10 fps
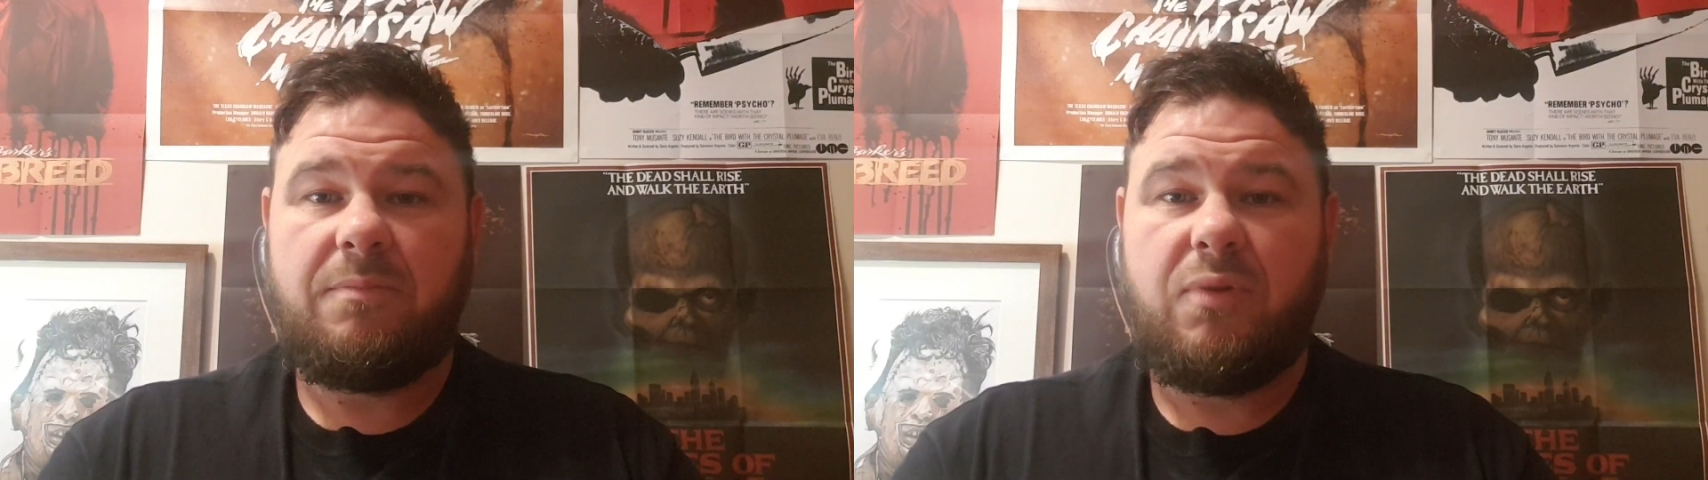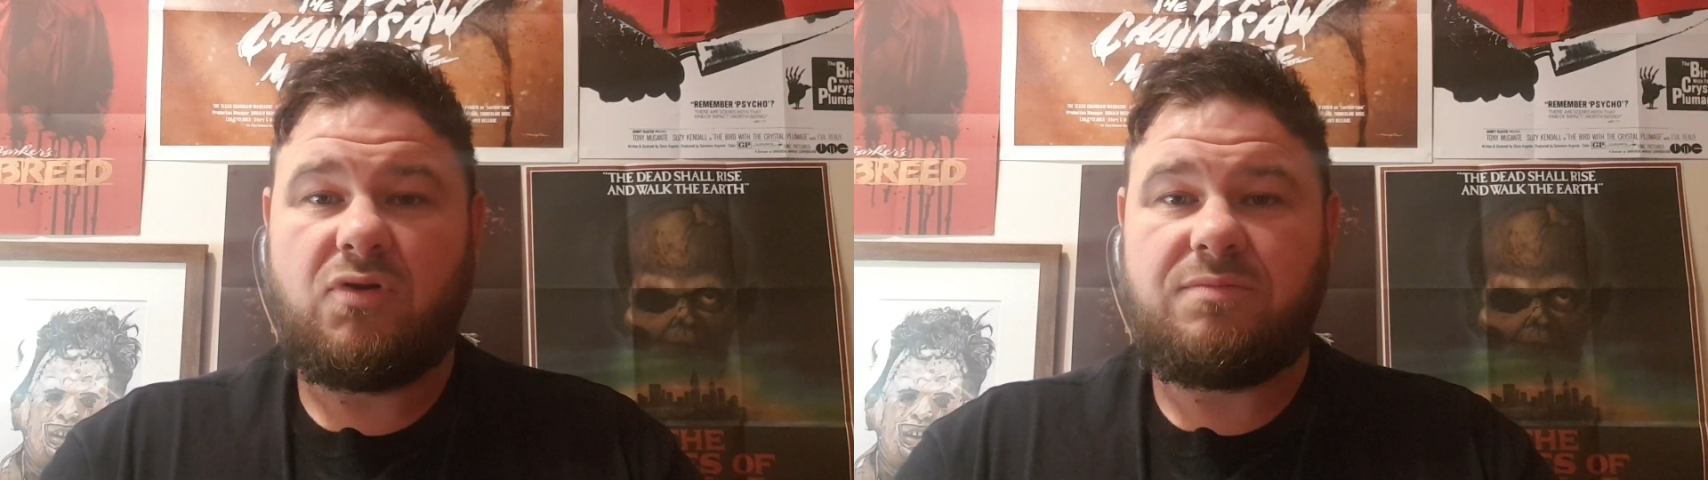
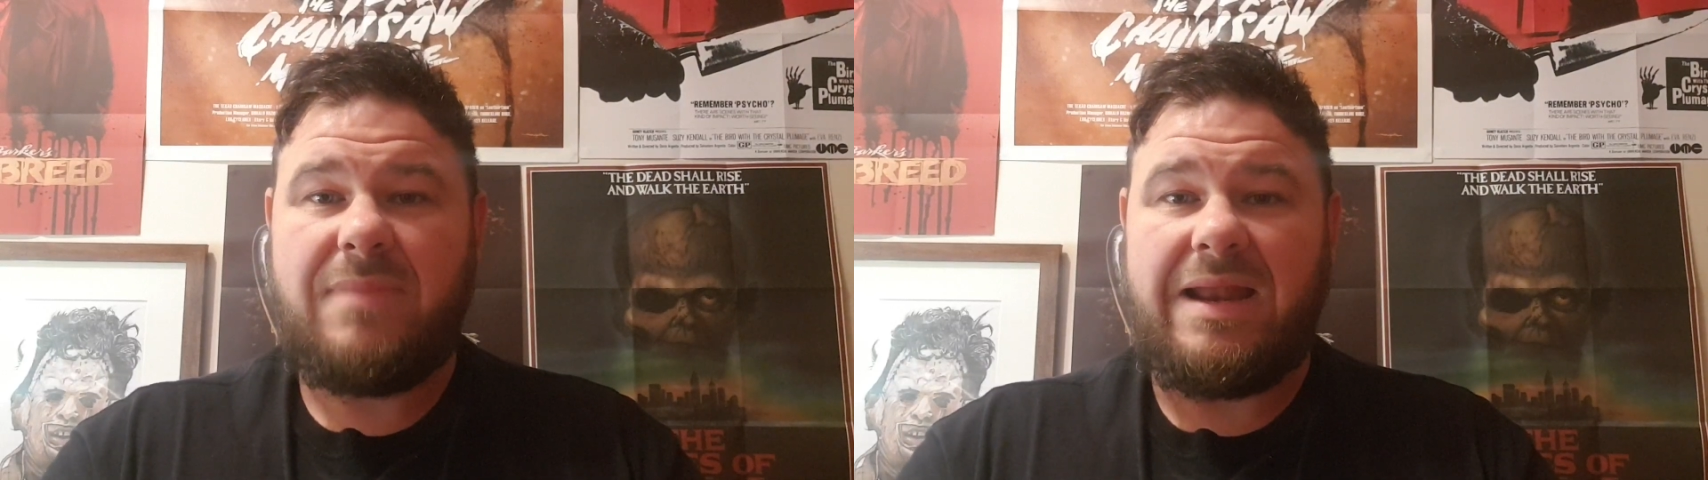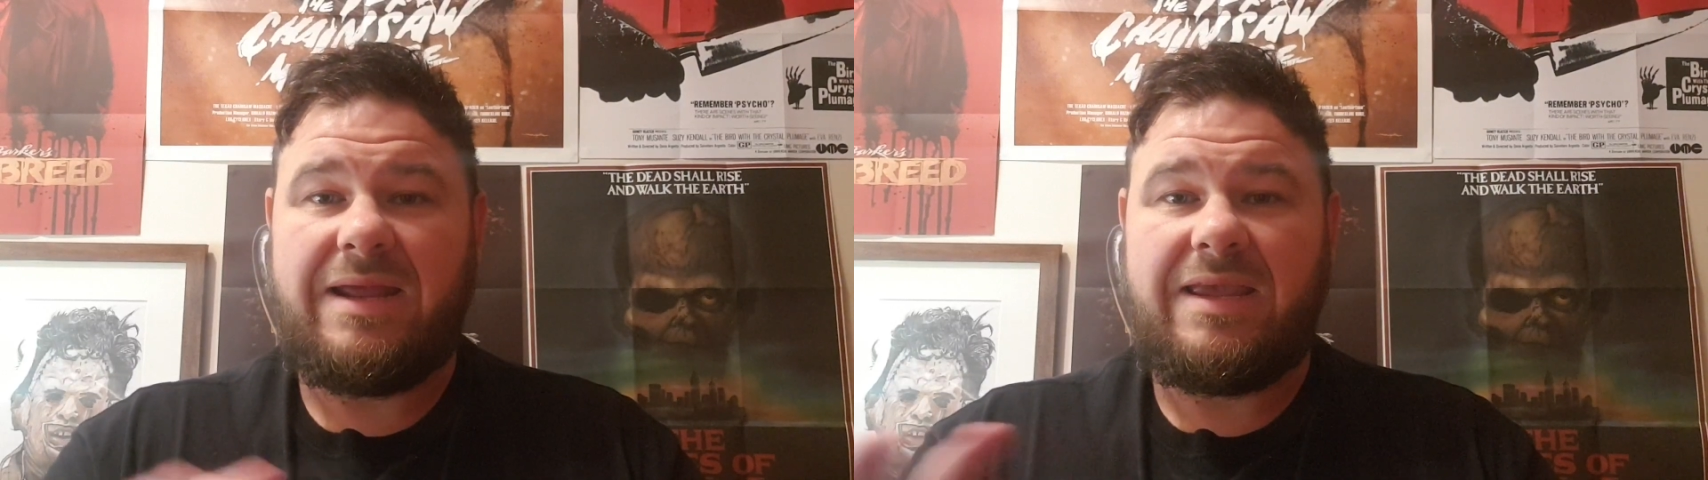puts
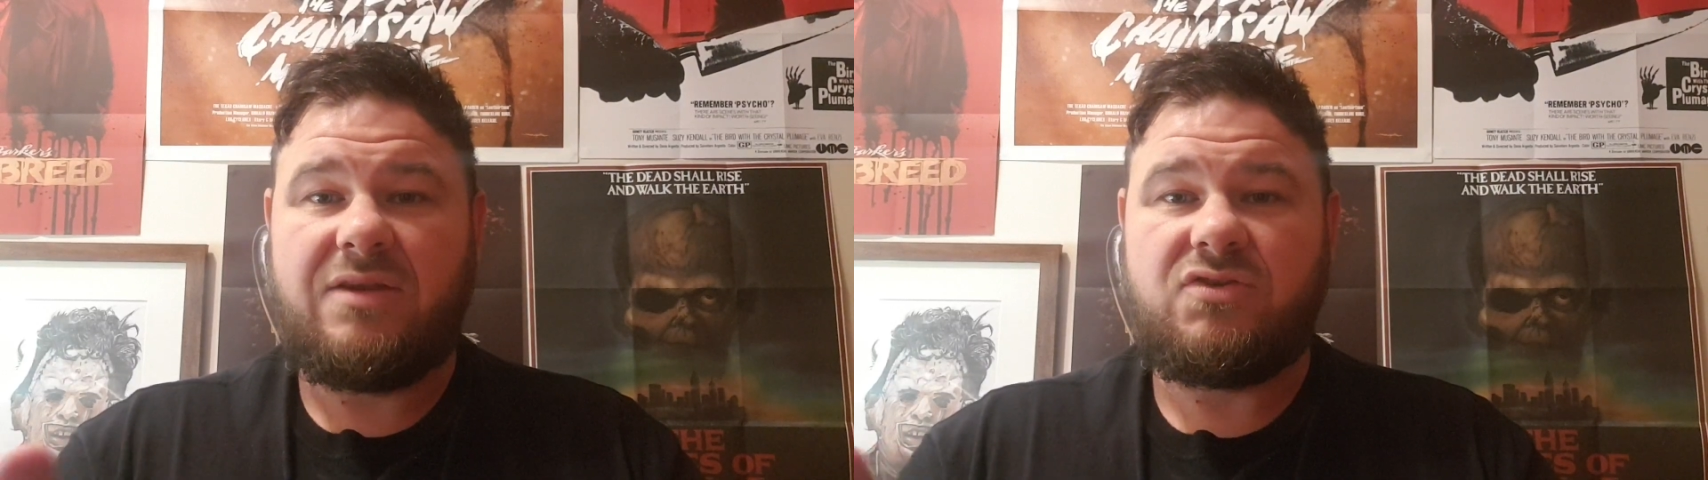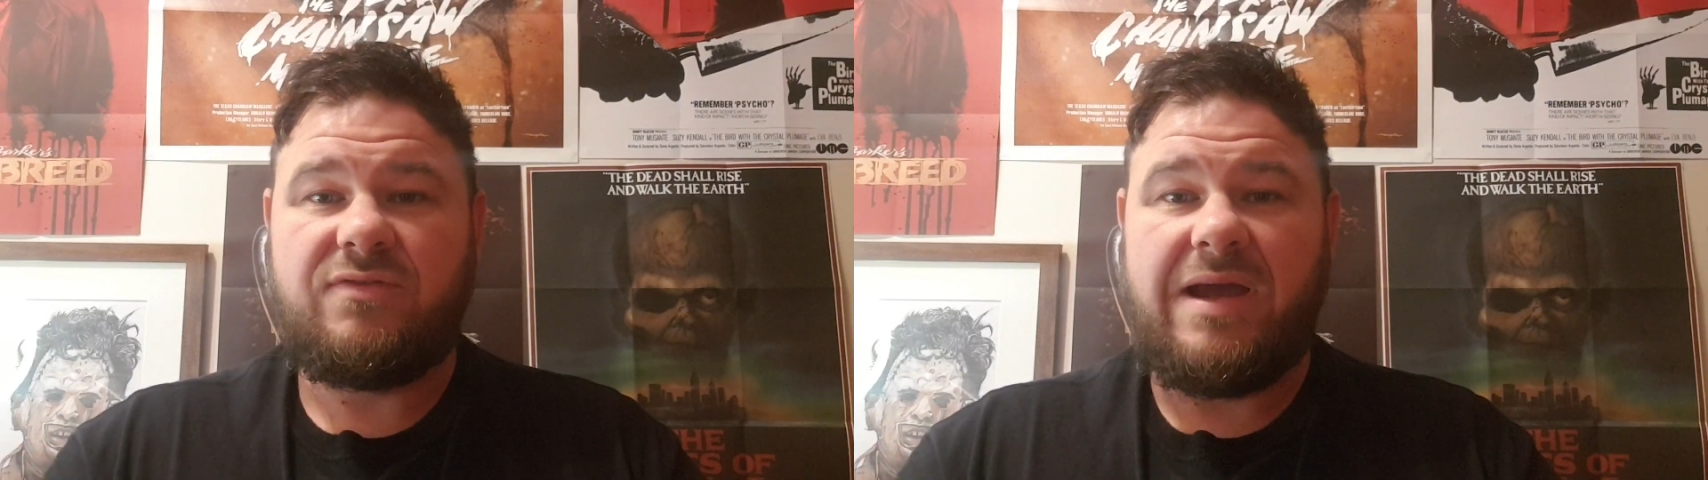
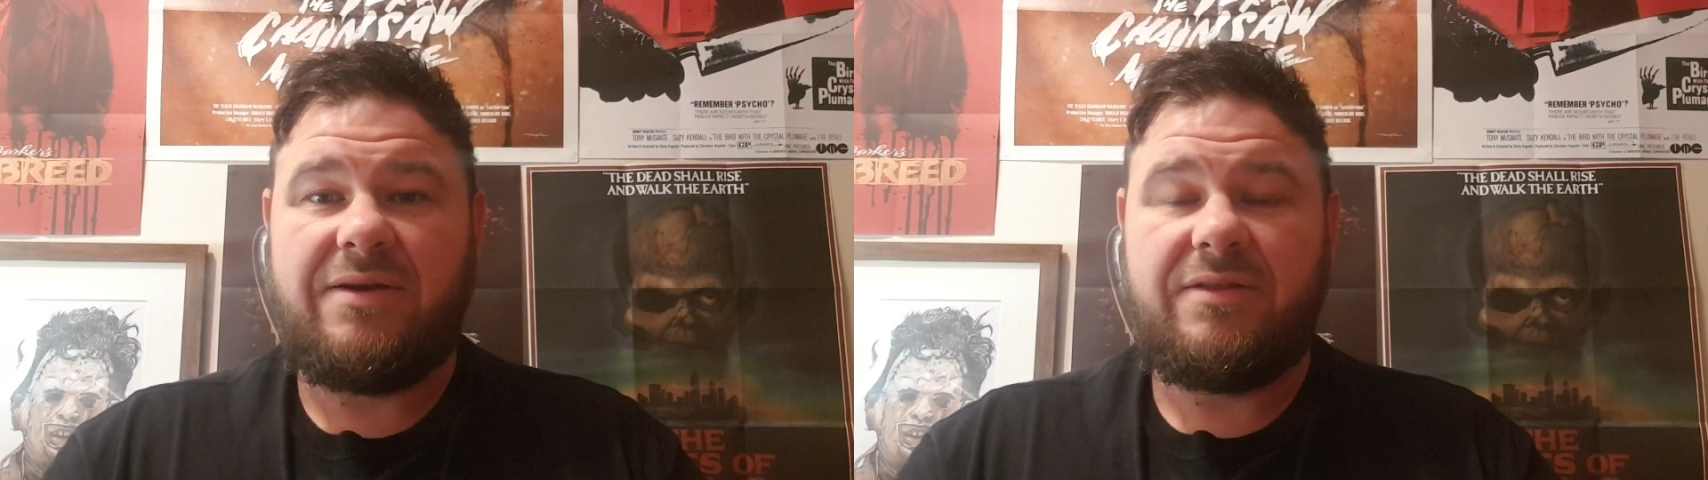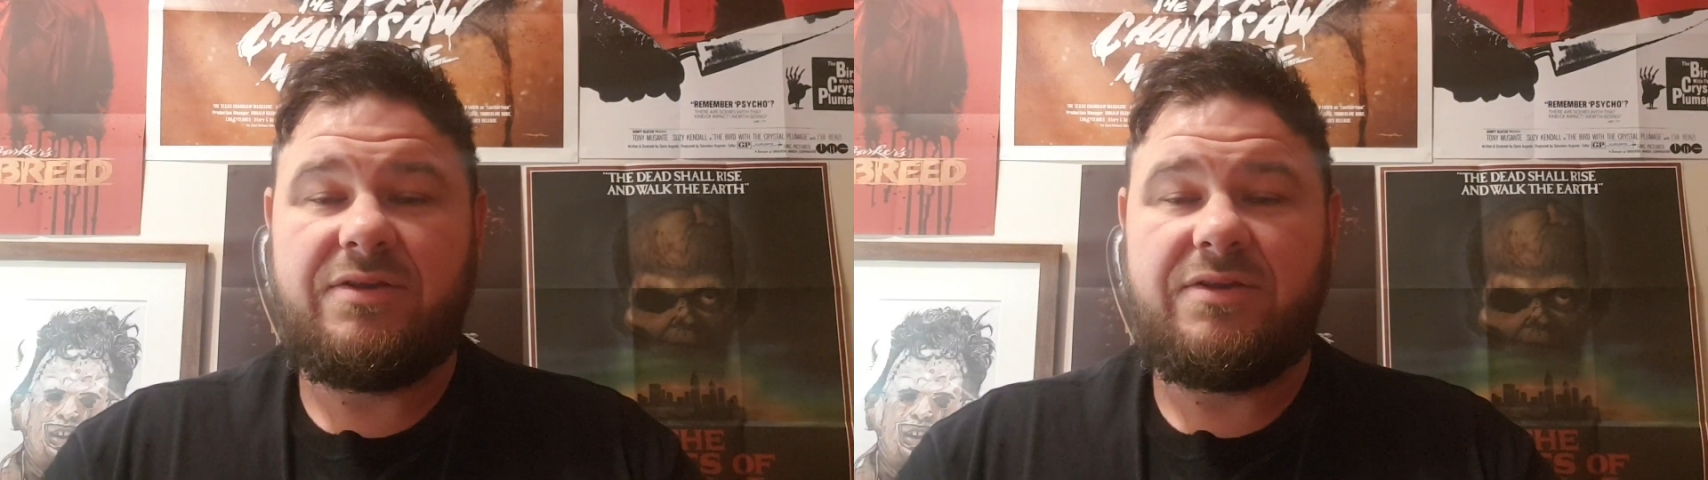mannequins around